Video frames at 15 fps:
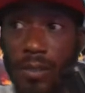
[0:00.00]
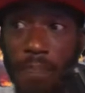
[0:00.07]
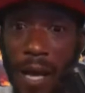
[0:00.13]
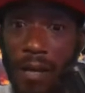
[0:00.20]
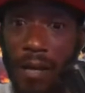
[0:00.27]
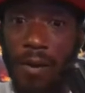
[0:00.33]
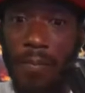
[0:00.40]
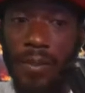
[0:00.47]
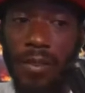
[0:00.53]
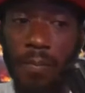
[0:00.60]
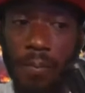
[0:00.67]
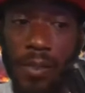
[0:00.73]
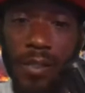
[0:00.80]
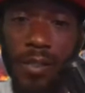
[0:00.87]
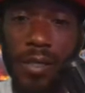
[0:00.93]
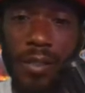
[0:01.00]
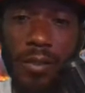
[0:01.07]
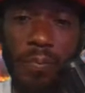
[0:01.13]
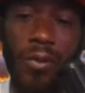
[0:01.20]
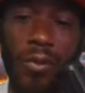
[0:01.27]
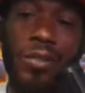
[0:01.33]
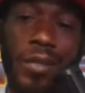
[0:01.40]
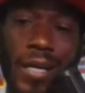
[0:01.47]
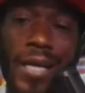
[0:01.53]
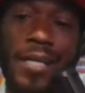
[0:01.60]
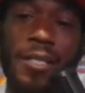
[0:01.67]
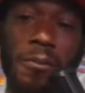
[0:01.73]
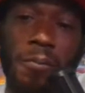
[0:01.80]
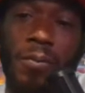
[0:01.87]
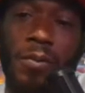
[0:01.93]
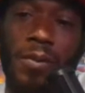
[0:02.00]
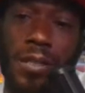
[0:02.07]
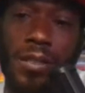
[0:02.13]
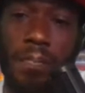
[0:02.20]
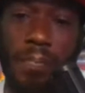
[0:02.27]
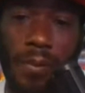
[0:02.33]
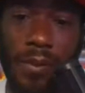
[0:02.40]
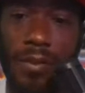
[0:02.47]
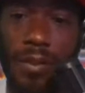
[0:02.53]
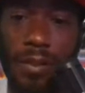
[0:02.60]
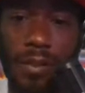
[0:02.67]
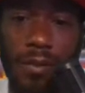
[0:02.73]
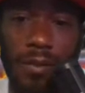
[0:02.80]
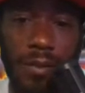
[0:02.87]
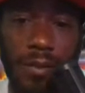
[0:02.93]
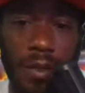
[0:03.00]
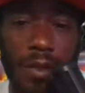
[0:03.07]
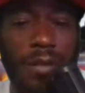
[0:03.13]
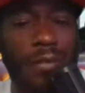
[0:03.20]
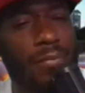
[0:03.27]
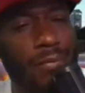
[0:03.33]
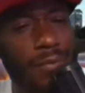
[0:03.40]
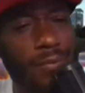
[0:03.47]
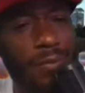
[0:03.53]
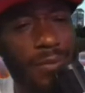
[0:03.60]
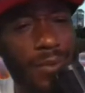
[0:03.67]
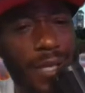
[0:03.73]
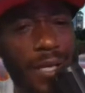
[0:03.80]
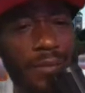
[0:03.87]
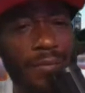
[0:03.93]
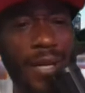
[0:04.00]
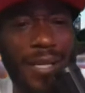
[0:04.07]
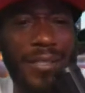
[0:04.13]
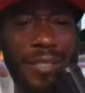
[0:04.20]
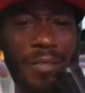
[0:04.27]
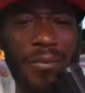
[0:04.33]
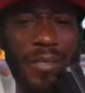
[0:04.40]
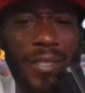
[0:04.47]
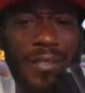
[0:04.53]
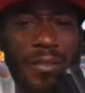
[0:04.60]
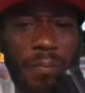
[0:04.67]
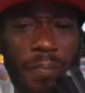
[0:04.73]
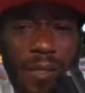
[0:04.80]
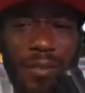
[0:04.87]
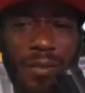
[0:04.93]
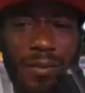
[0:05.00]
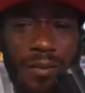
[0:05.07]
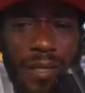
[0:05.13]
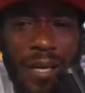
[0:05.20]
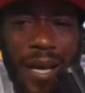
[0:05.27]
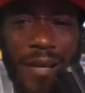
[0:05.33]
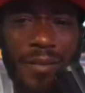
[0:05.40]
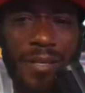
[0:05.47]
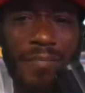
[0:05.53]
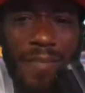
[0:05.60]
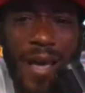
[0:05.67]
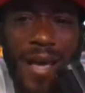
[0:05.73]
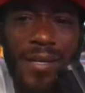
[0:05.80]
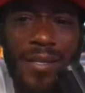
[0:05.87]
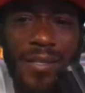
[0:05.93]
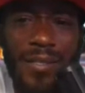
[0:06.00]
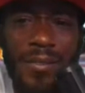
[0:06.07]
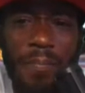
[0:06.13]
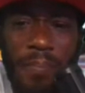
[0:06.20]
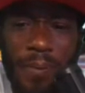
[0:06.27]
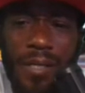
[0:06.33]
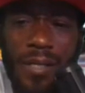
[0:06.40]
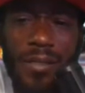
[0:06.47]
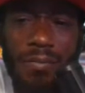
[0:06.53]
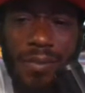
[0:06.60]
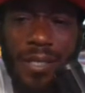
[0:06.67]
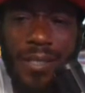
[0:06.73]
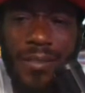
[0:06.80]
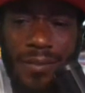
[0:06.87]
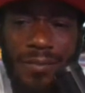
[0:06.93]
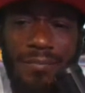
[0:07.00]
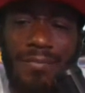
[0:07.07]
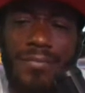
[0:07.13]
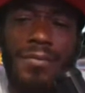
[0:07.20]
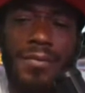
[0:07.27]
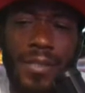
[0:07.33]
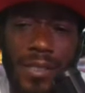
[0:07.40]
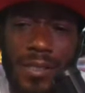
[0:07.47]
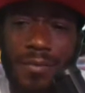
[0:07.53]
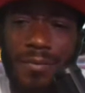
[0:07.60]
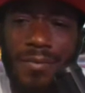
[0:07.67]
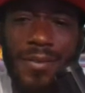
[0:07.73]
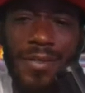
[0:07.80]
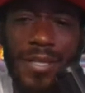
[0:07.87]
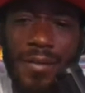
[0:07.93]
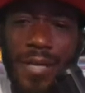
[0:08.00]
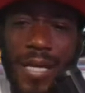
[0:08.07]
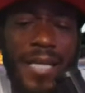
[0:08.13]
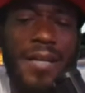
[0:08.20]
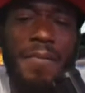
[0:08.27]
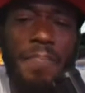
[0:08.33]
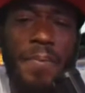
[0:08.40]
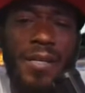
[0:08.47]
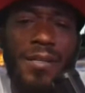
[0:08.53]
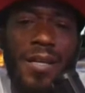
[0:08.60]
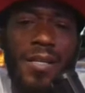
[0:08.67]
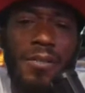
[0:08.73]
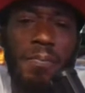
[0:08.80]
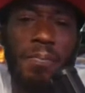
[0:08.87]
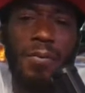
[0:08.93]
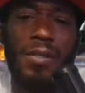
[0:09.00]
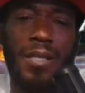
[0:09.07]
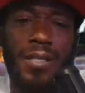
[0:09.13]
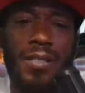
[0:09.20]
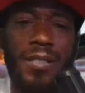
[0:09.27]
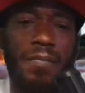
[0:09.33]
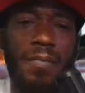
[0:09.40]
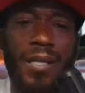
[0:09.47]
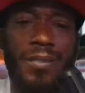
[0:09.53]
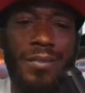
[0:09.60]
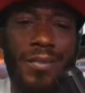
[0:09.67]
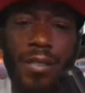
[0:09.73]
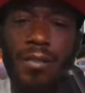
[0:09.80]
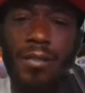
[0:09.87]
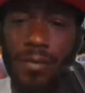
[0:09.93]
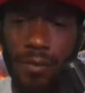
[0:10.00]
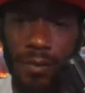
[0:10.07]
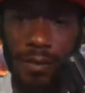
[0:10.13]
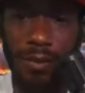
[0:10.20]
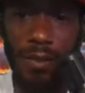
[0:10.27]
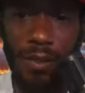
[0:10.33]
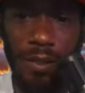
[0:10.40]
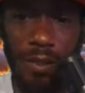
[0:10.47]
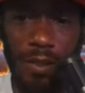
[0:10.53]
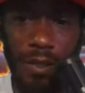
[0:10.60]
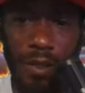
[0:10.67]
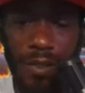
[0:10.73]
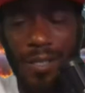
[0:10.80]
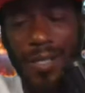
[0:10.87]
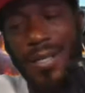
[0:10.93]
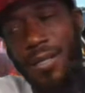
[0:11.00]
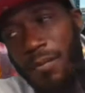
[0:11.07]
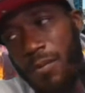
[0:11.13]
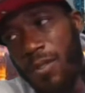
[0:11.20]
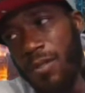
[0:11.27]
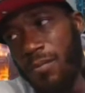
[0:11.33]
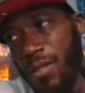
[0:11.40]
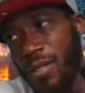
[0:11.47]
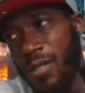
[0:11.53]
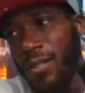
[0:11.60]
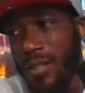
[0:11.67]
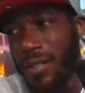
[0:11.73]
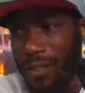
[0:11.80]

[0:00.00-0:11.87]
battle rap is opinionated sport. You're in a sport that's opinionated. Like, you got to deal with niggas' opinions. Like, how you get mad at niggas' opinions when they in an opinionated sport doesn't even make sense. Like, come on, bro.